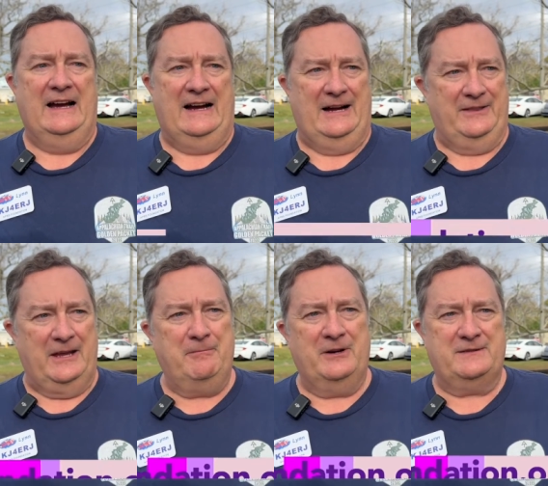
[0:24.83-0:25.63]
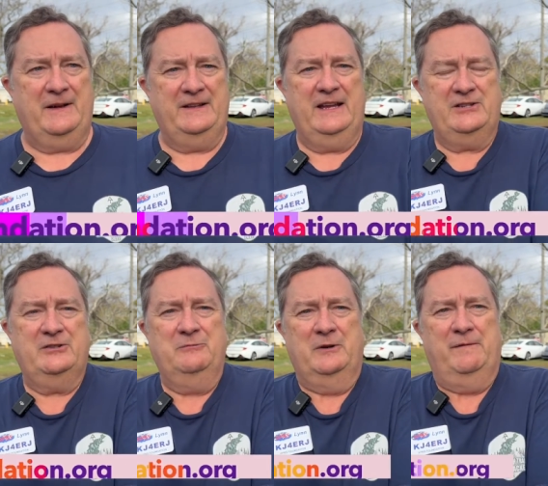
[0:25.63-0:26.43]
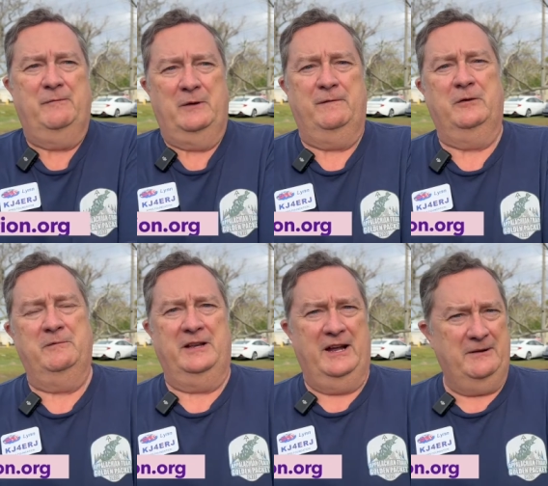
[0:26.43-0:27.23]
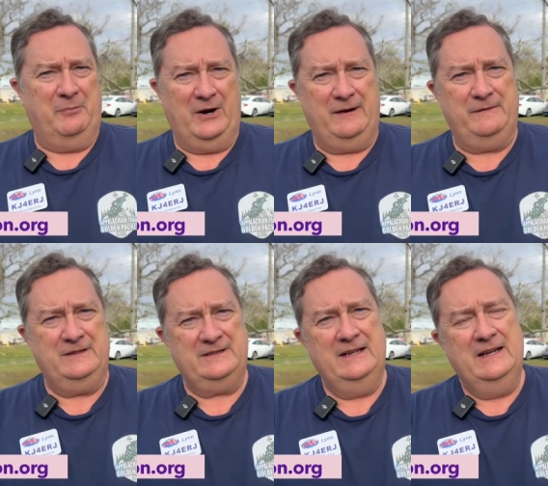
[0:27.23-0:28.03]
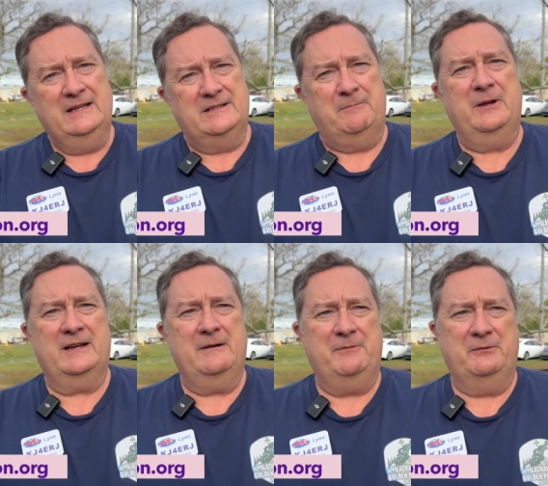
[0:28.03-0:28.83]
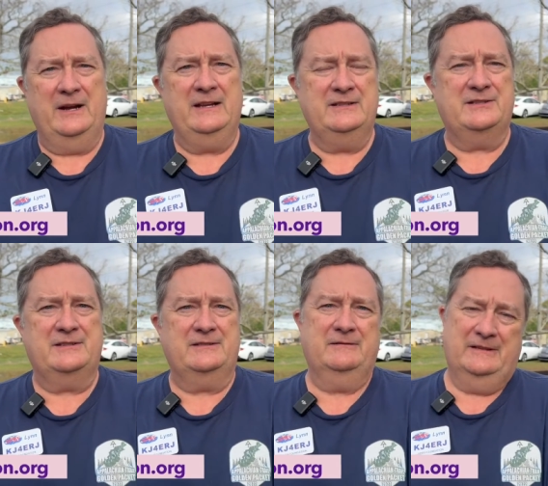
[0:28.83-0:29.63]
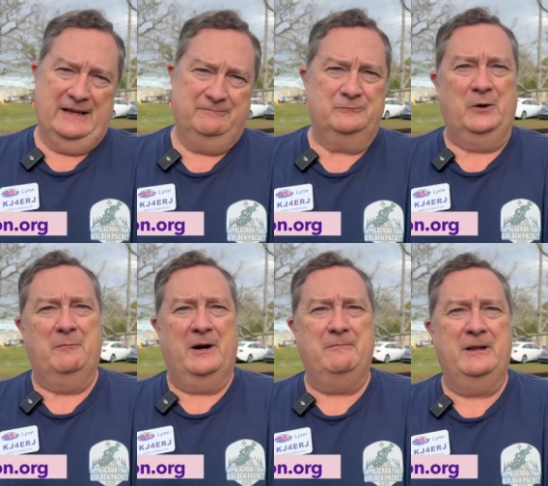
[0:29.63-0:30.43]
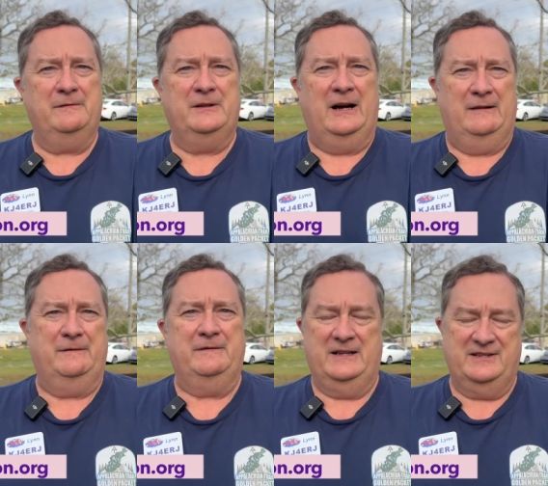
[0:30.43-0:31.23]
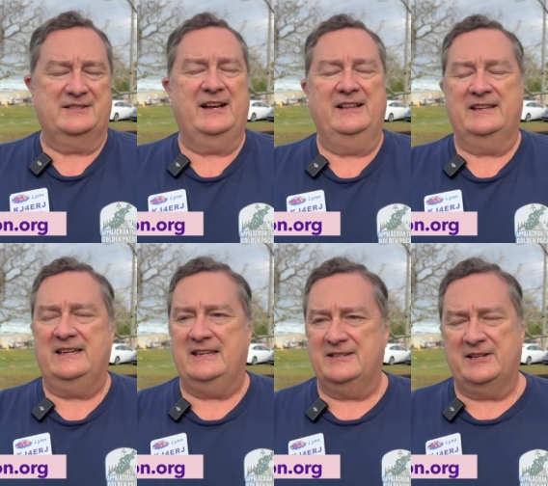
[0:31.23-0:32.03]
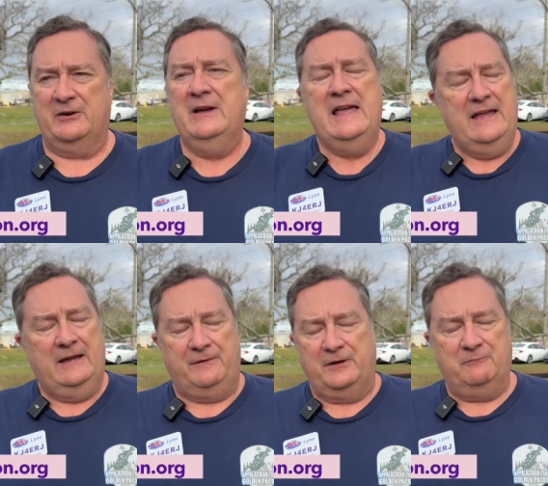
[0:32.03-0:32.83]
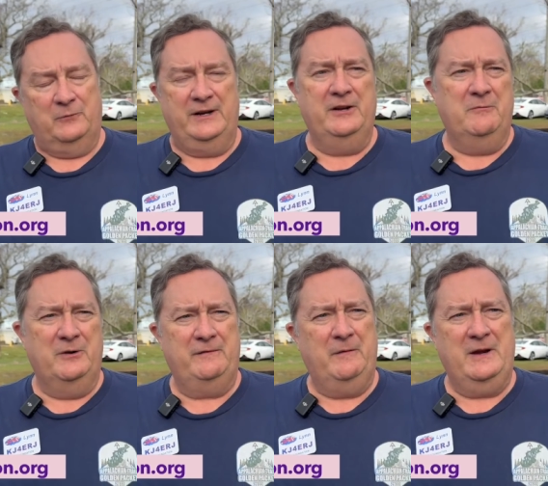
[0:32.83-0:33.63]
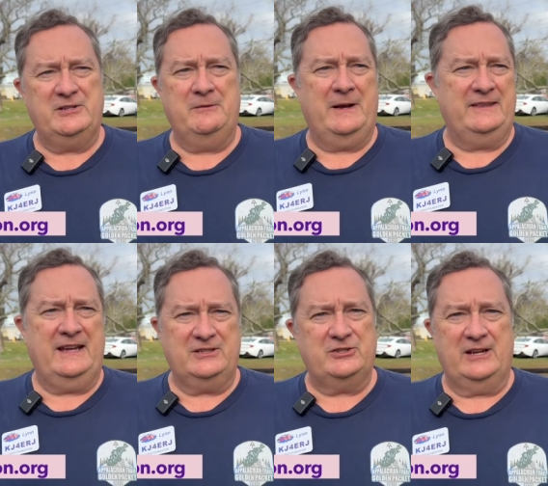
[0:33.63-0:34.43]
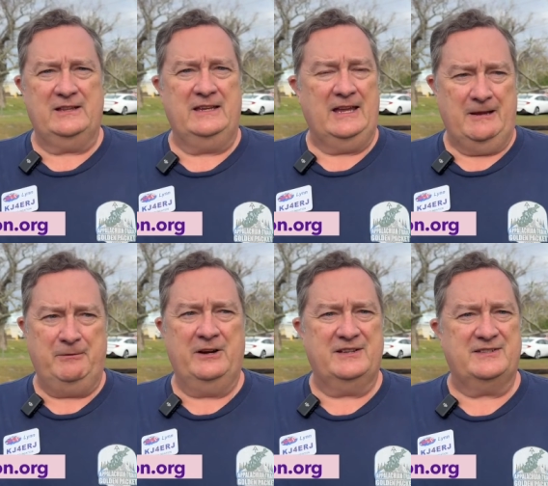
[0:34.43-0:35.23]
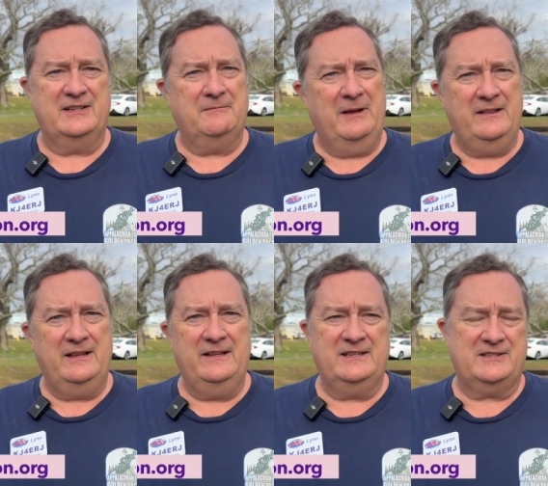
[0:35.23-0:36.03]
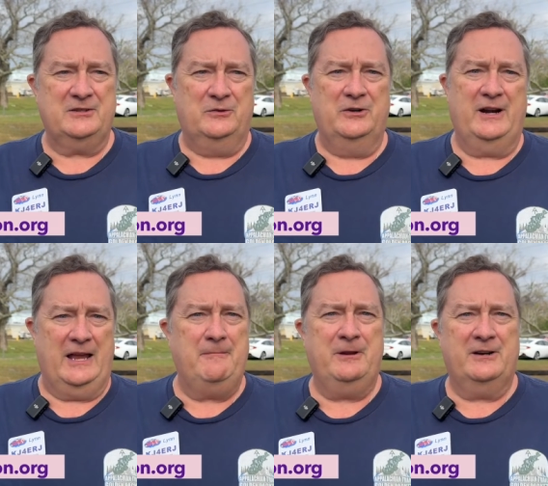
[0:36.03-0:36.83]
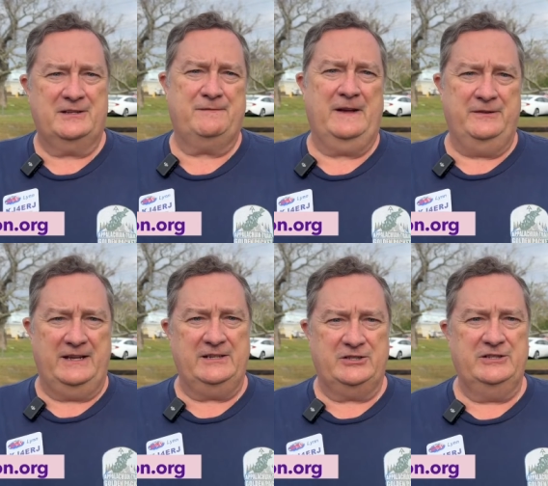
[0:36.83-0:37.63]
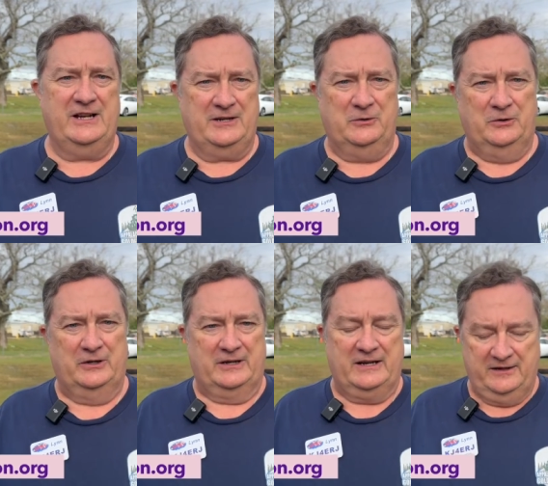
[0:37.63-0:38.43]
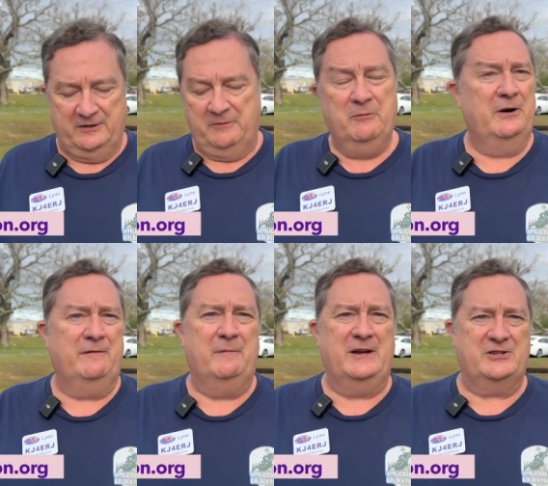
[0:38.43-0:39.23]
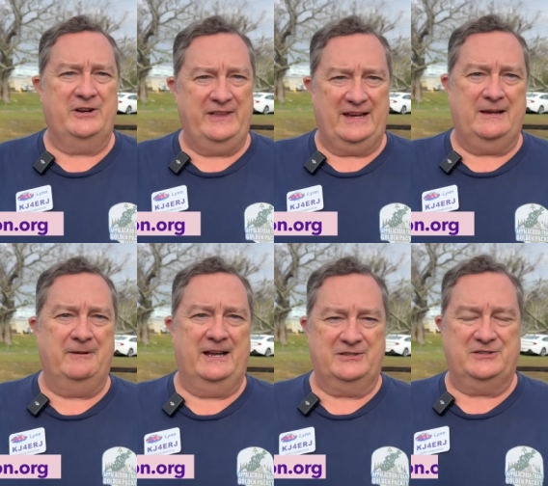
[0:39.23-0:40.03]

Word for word: Uh, the APRS Foundation, we formed a nonprofit to pick up the reins where Bob left off. He's a silent key. So if you want to know more information about that, check the APRS SIG mailing list or aprsfoundation.org. There'll be more information on that coming out